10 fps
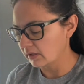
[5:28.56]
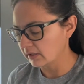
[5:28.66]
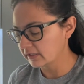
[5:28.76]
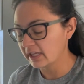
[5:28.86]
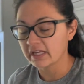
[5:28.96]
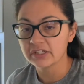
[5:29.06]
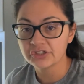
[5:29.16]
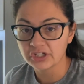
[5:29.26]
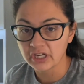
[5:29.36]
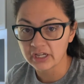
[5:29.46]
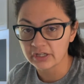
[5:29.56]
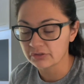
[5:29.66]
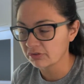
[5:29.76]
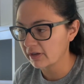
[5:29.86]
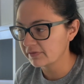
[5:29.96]
K J,
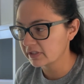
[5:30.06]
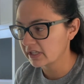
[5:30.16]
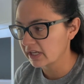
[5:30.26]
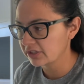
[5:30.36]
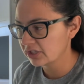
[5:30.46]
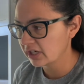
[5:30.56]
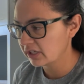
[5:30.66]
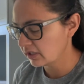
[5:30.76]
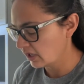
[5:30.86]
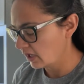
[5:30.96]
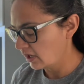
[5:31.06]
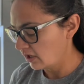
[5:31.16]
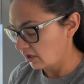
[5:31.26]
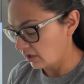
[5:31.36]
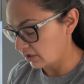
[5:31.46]
Crafty K J
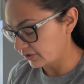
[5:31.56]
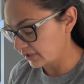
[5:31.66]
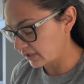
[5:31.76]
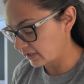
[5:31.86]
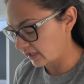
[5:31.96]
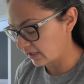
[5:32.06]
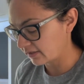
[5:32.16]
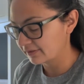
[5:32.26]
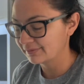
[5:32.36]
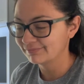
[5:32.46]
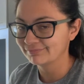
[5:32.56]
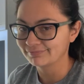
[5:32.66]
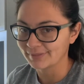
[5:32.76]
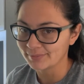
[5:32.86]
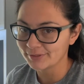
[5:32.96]
on TikTok
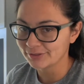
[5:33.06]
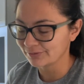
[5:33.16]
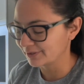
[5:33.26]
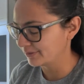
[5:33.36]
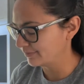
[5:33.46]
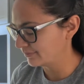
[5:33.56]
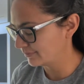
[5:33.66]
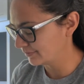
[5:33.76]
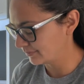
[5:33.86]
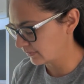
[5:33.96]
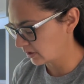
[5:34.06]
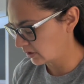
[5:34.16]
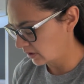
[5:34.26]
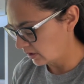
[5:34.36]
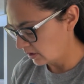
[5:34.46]
made me do it
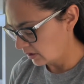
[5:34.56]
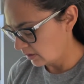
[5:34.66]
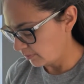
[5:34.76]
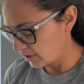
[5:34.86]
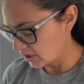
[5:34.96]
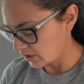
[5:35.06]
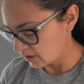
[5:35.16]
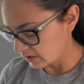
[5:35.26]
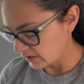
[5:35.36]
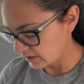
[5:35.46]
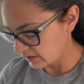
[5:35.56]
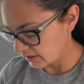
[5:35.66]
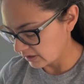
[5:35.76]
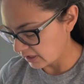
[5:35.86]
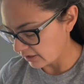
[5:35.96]
because
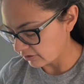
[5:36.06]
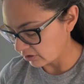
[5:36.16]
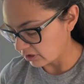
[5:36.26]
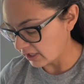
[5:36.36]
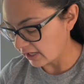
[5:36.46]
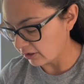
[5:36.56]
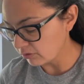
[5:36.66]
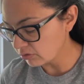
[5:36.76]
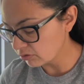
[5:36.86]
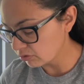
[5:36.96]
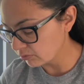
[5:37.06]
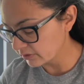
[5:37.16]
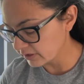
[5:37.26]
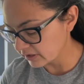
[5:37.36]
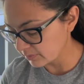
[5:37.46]
I thought, how cool would
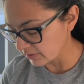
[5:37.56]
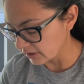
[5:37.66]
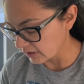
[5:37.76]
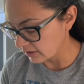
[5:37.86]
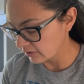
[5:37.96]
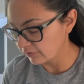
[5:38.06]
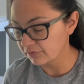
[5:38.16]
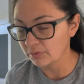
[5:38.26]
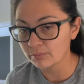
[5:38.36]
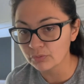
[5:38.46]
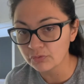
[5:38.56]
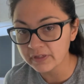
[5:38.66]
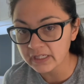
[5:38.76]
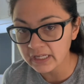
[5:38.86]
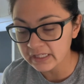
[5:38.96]
this be for movie
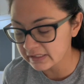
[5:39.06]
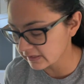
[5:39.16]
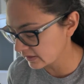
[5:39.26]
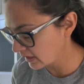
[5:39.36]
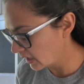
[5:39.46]
nights?